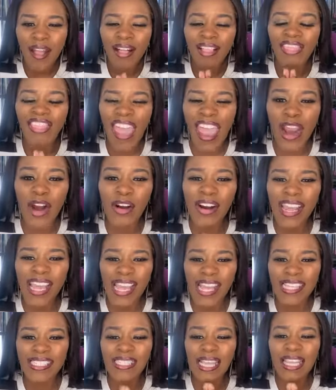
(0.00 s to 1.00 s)
there
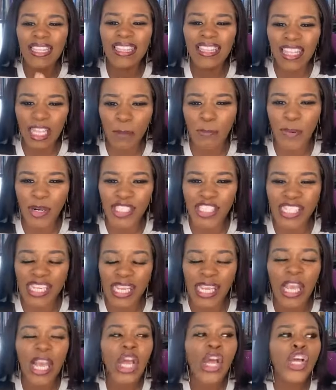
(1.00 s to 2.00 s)
is
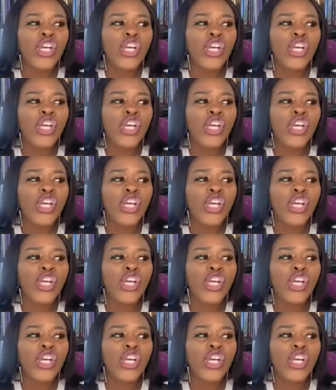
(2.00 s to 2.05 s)
liberty.